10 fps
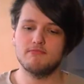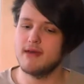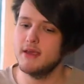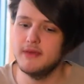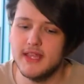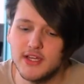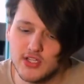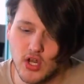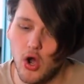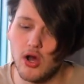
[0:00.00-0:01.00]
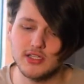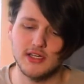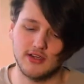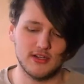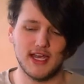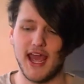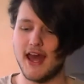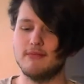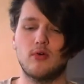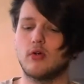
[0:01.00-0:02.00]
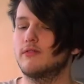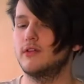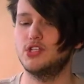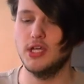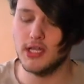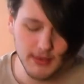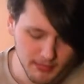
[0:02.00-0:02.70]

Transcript: maybe they're just hotter because they add more of the chili